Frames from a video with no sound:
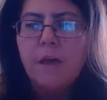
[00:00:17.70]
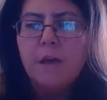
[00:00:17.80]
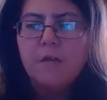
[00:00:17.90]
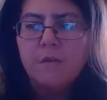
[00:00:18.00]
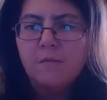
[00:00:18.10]

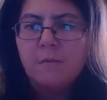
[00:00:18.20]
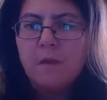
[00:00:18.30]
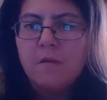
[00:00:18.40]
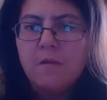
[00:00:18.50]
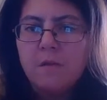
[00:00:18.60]
This
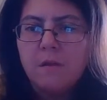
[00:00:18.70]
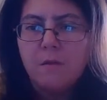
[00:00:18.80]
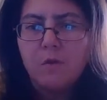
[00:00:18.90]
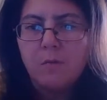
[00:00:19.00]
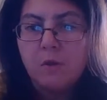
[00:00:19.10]
month is
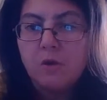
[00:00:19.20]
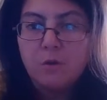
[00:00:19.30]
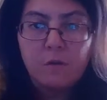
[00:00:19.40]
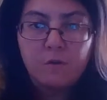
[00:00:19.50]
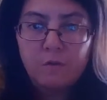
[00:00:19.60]
going to be
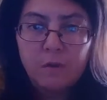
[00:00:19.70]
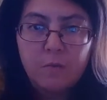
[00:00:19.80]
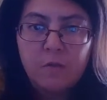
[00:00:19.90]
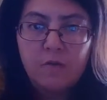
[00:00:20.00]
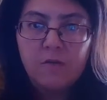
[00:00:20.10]
short and sweet
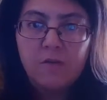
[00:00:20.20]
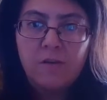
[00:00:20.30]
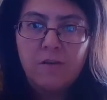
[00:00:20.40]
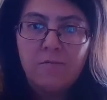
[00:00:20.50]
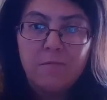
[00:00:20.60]
because
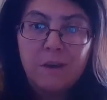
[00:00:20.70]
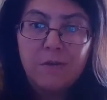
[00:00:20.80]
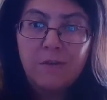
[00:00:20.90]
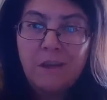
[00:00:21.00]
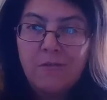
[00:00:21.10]
I
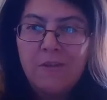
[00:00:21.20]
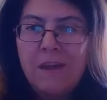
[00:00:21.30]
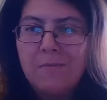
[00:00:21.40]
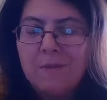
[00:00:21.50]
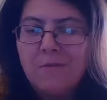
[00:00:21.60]
don't have
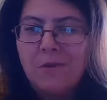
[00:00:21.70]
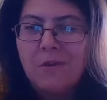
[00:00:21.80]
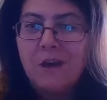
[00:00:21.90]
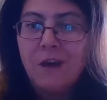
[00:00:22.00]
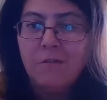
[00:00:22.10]
time. I'm
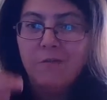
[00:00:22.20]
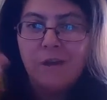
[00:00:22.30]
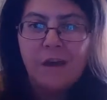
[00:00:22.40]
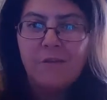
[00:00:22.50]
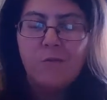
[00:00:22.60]
sorry, I
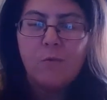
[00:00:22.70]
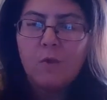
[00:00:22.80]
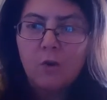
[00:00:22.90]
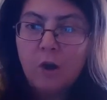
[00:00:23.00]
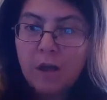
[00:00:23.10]
have to
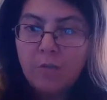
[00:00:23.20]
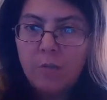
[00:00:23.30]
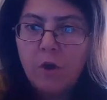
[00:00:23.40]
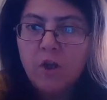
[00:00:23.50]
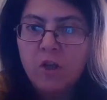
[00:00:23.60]
work on other
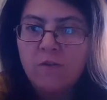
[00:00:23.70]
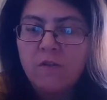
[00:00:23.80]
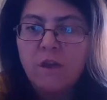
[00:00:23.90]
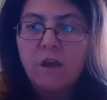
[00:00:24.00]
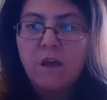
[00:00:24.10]

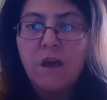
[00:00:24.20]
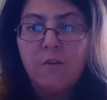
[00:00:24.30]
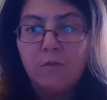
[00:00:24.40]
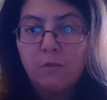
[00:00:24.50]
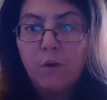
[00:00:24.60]
projects. I
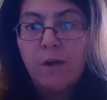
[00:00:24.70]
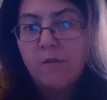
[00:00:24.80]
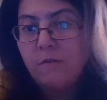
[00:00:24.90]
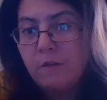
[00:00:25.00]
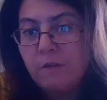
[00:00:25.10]
have to do
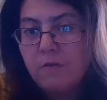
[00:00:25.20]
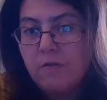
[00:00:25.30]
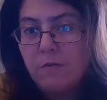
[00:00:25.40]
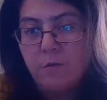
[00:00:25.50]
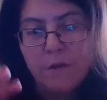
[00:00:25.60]
other videos,
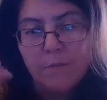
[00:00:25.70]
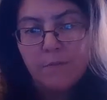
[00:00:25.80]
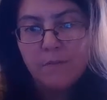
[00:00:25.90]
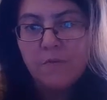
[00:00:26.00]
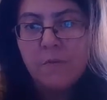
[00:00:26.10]
so
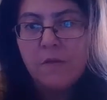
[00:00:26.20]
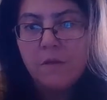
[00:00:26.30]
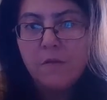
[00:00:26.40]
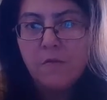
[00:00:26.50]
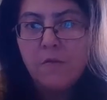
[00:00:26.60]
this
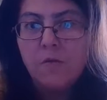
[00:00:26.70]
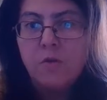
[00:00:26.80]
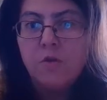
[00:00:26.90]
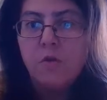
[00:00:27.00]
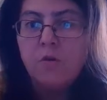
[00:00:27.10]
month is going to
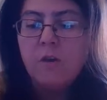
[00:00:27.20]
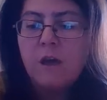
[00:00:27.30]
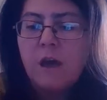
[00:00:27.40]
be short.